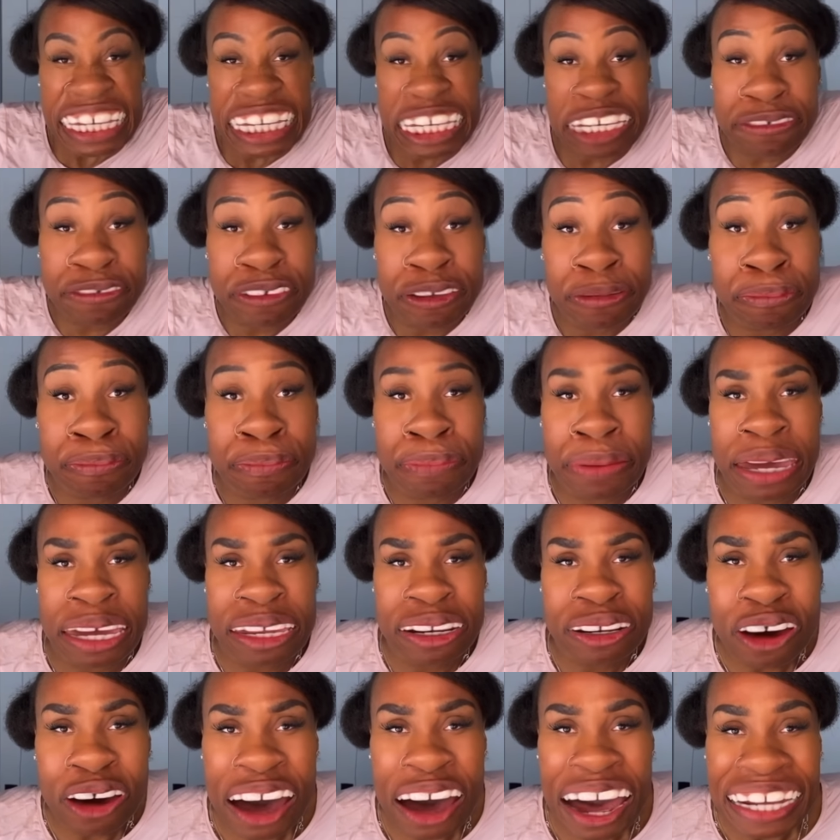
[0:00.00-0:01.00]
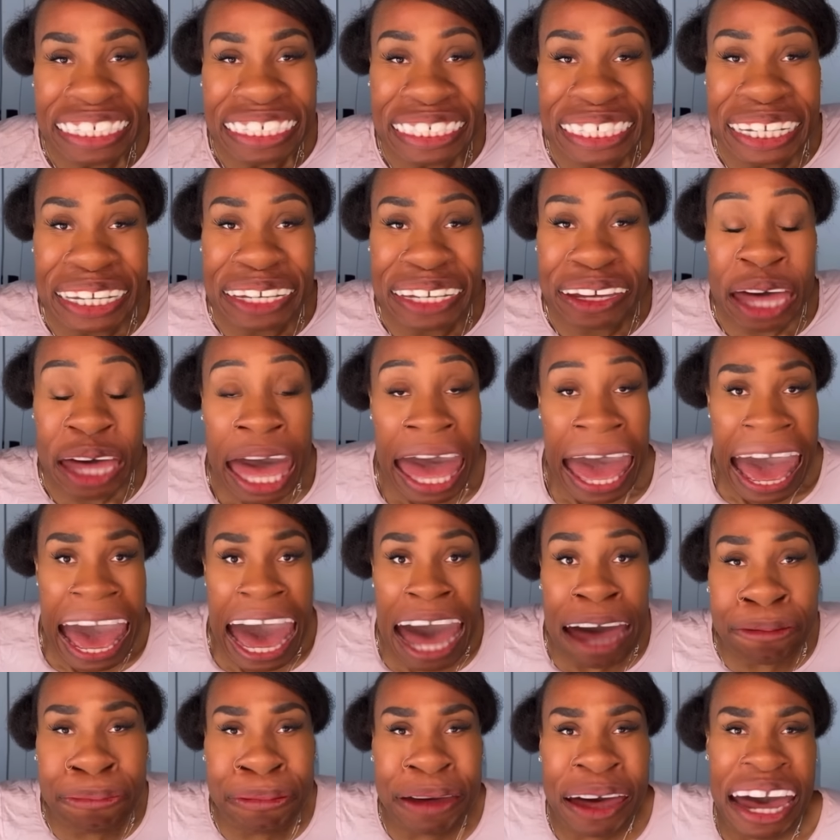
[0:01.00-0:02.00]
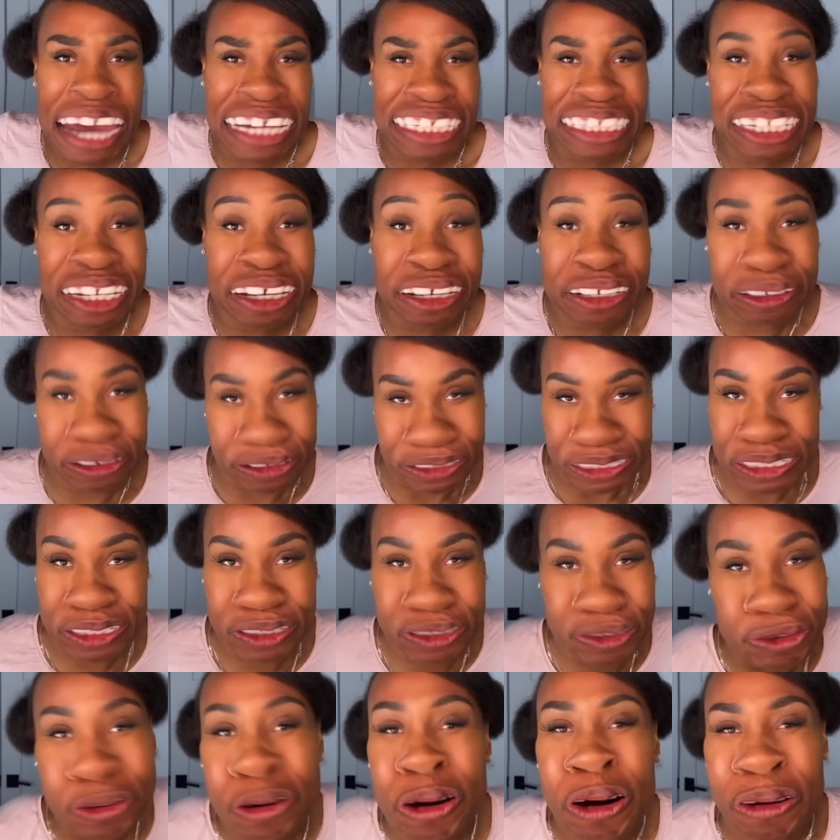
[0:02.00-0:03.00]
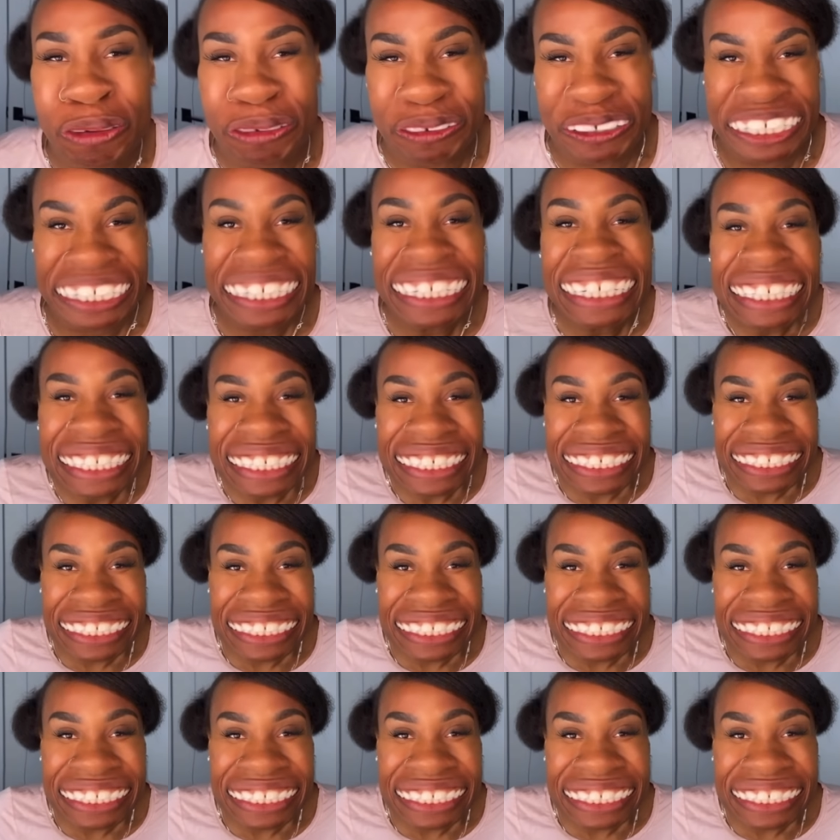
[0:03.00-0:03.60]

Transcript: Even better idea? How about I tell you a story?